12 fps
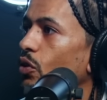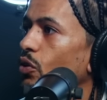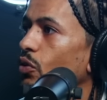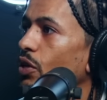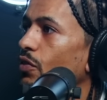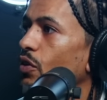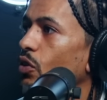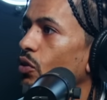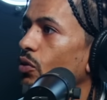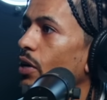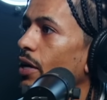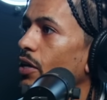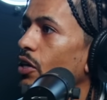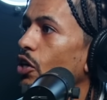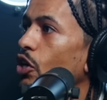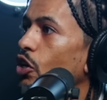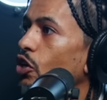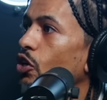you, even know like
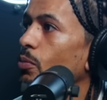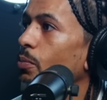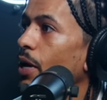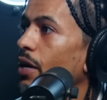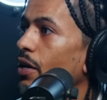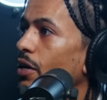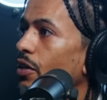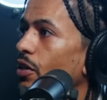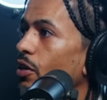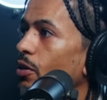you're better than them.